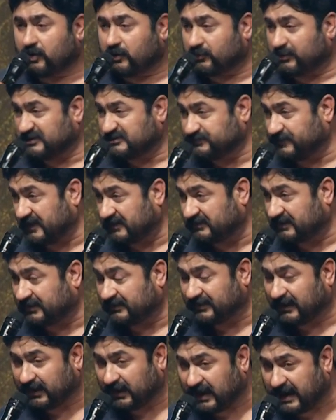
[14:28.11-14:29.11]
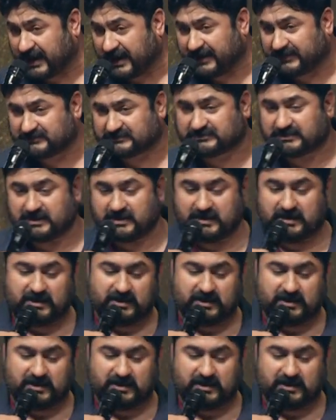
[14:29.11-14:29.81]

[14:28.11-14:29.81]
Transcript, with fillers: or respecting the lines.